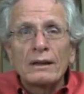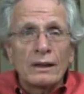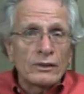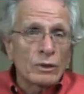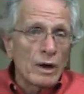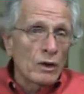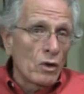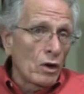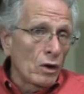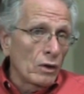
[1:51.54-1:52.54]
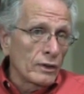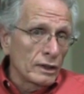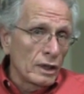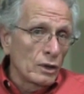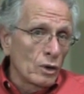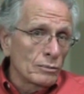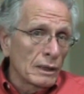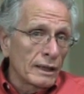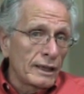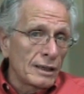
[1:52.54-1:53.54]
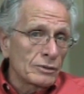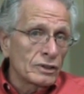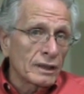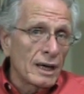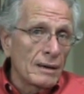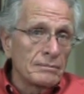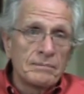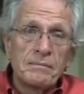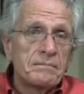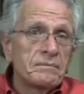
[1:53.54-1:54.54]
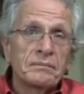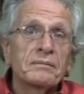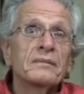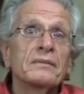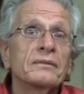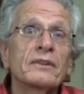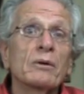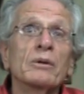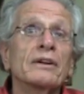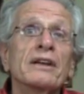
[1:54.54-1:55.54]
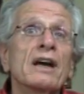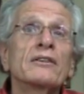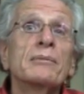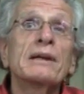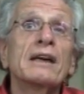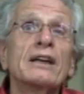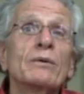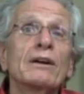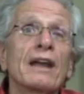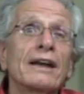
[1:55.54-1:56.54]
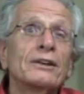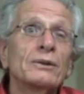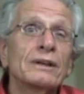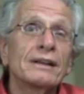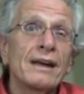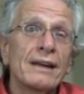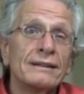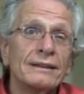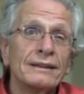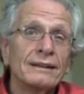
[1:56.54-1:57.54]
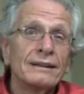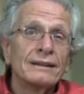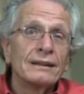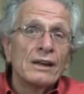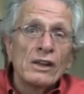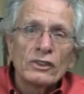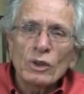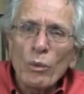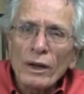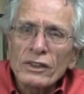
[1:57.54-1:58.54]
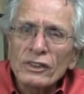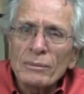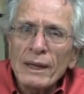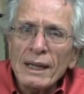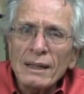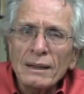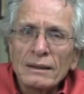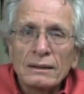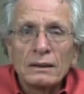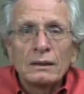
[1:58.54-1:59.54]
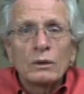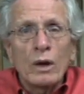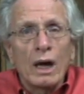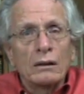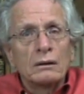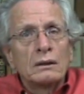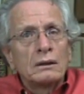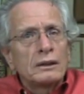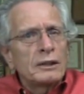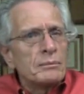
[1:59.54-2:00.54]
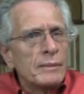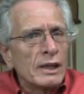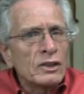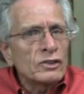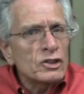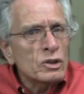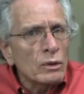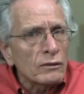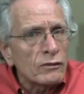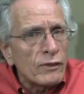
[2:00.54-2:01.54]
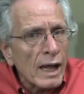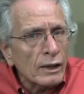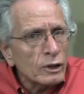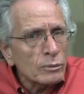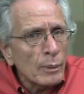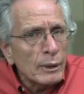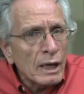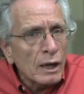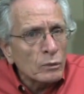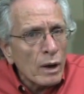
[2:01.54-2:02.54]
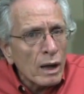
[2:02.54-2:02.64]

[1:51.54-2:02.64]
And throughout all the unknown millenniums to come, there will never be anyone like you again. So what does it mean? Well, it means that you are valuable beyond